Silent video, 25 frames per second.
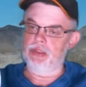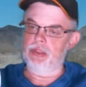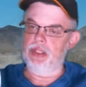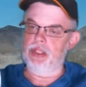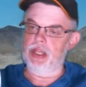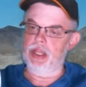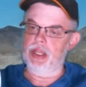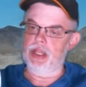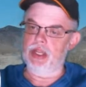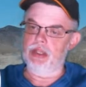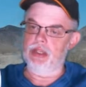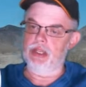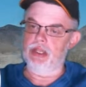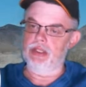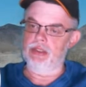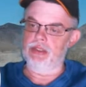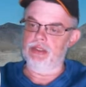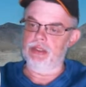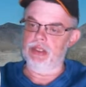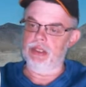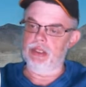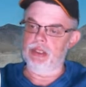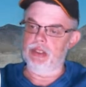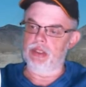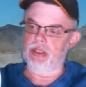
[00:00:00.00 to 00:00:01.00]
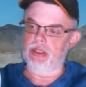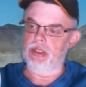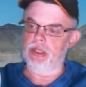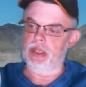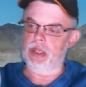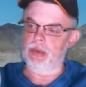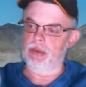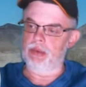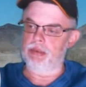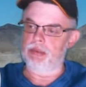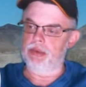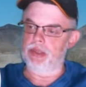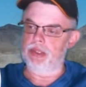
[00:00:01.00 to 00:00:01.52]
attack last night.
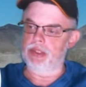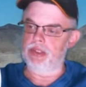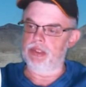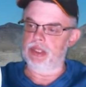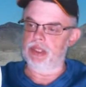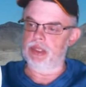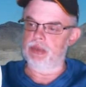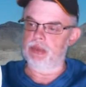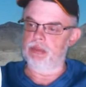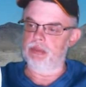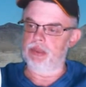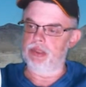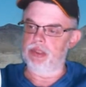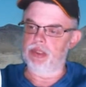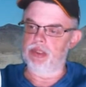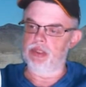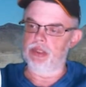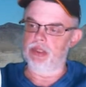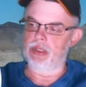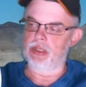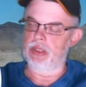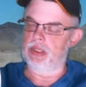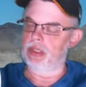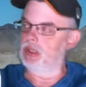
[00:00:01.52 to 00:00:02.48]
Happy Place Camping.